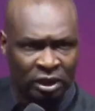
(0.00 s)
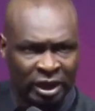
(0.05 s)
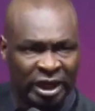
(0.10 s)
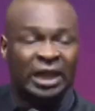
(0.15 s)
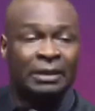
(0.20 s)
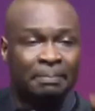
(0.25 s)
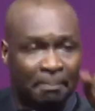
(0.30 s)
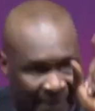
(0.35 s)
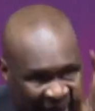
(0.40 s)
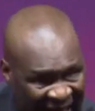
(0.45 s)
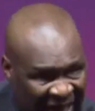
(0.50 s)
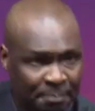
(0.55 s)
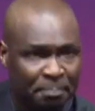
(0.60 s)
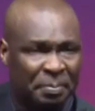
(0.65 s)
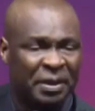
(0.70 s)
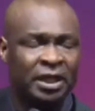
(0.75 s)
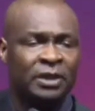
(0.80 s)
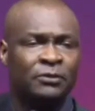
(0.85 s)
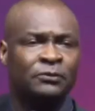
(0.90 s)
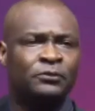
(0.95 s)
It might
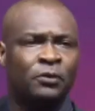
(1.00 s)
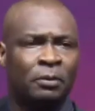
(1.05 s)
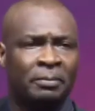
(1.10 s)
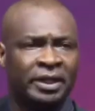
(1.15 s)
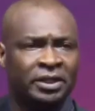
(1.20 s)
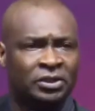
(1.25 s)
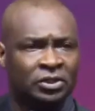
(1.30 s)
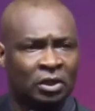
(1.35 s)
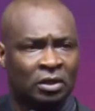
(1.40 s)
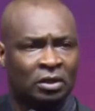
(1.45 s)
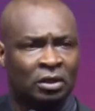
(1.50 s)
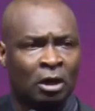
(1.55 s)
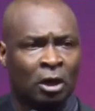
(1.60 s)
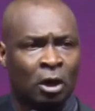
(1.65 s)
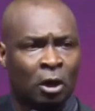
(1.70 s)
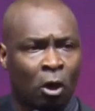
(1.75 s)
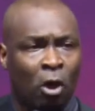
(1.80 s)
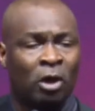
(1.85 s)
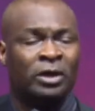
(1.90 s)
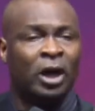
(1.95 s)
be information,
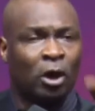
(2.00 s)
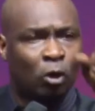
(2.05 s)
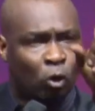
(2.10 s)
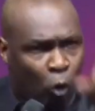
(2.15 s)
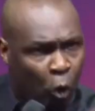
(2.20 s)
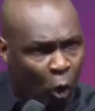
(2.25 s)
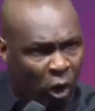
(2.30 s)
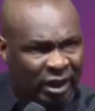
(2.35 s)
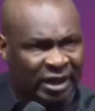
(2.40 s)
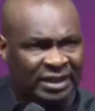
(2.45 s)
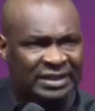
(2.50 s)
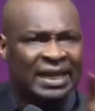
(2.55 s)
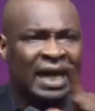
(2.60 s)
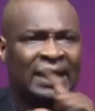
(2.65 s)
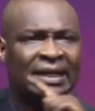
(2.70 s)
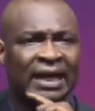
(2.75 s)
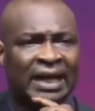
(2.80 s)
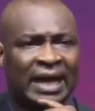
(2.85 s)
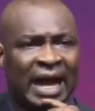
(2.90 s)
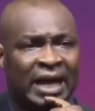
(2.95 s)
or the quality
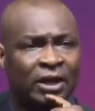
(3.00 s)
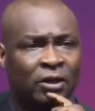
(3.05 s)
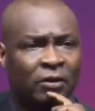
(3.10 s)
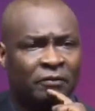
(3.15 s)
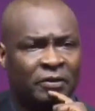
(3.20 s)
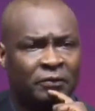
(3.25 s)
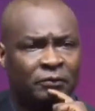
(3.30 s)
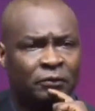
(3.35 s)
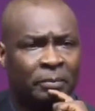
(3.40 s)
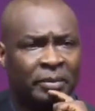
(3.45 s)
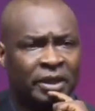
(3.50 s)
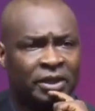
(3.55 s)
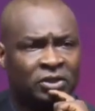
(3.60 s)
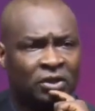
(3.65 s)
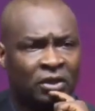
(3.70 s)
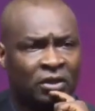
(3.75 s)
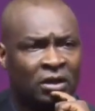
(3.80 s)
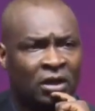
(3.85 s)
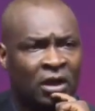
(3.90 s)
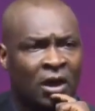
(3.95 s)
and the kind of
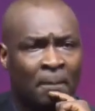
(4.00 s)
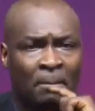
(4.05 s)
information,